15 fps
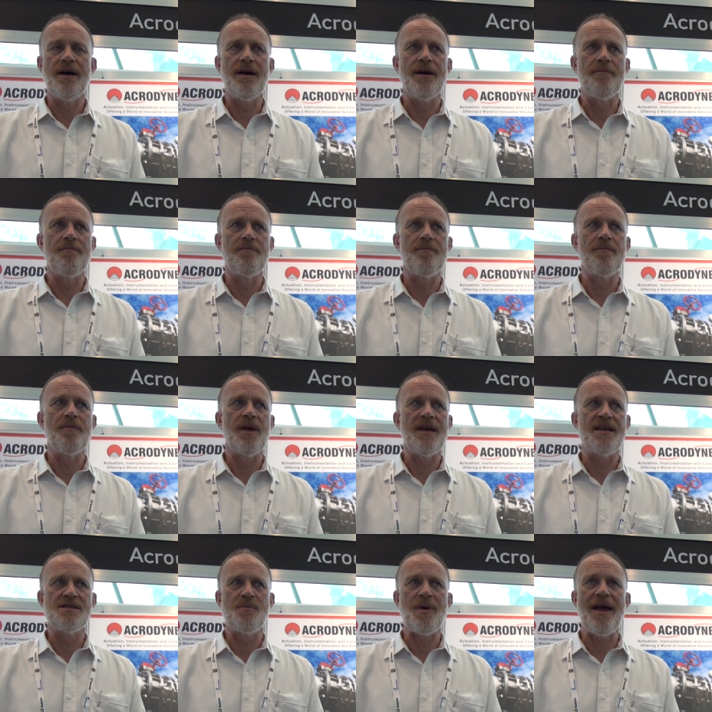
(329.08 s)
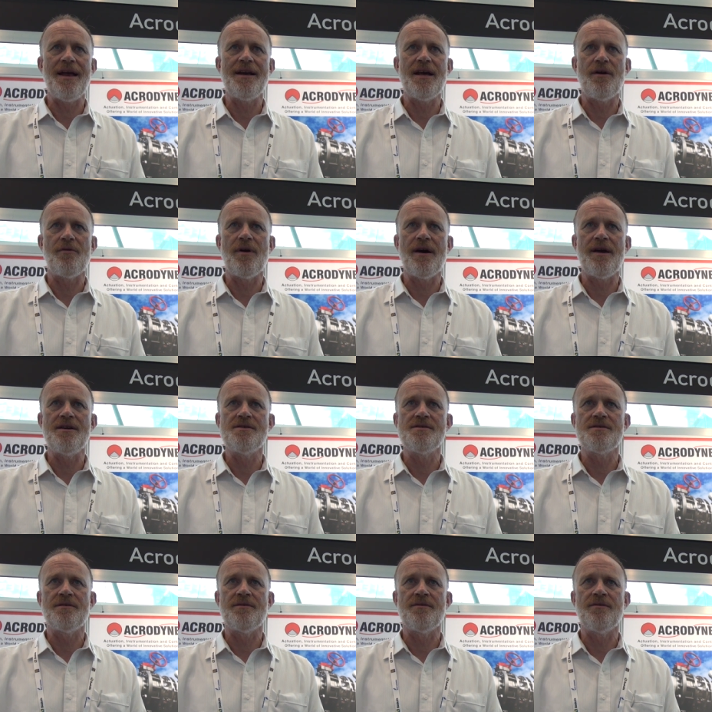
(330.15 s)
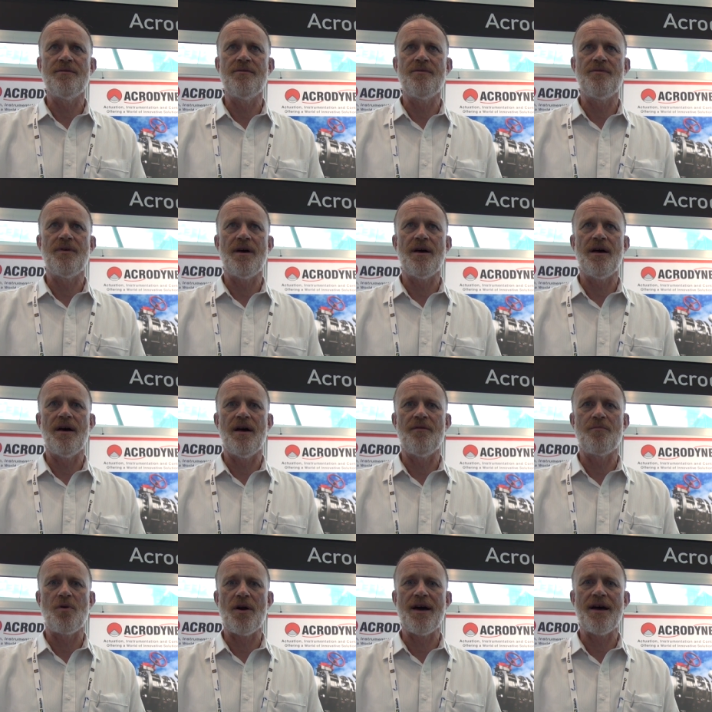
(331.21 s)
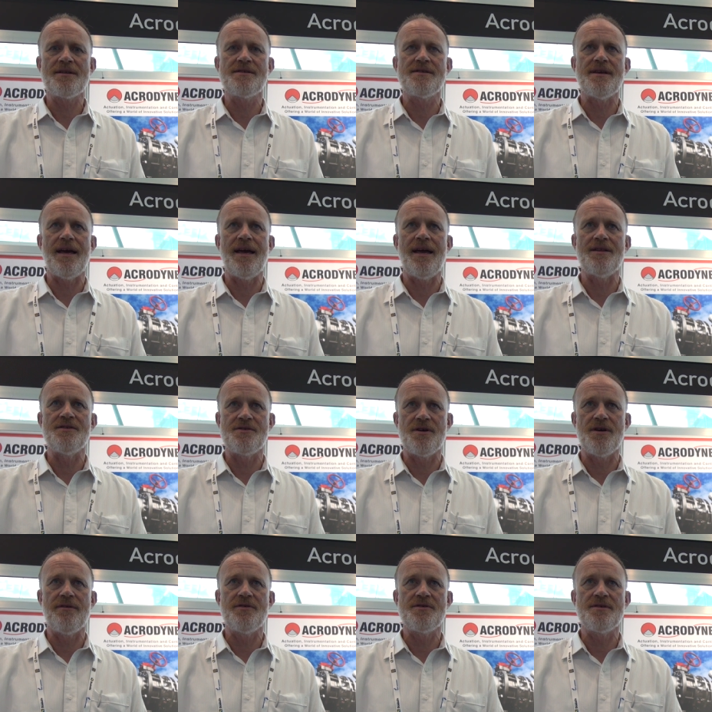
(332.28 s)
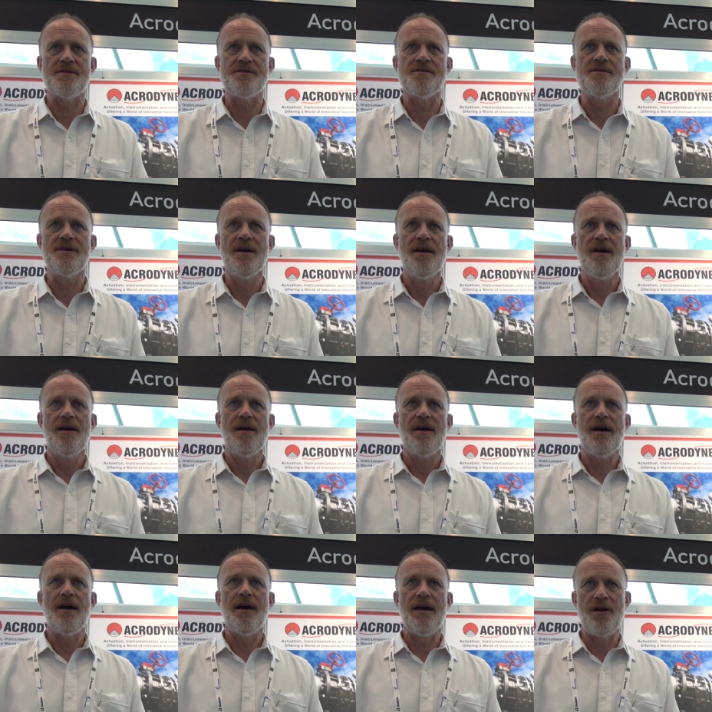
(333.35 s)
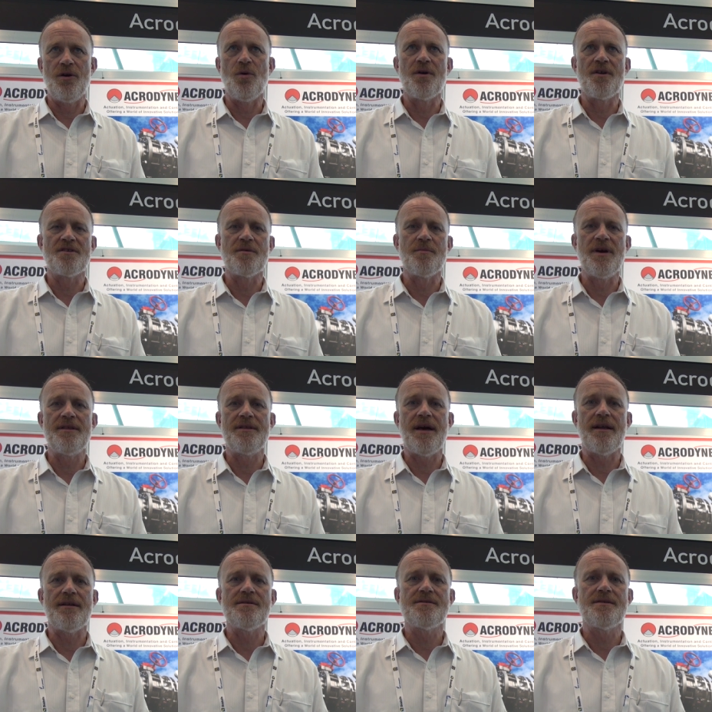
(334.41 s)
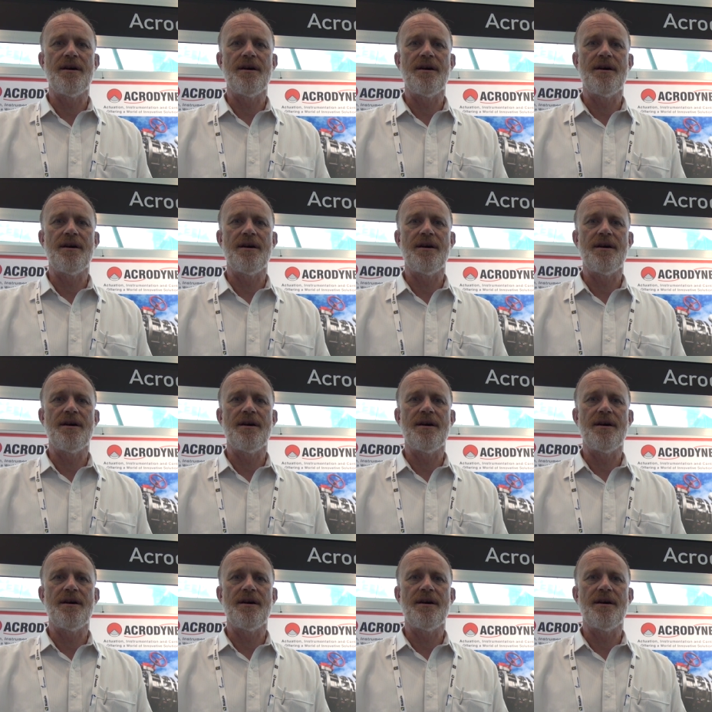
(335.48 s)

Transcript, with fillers: um, expand our range of, uh, products and services uh, in order to meet that.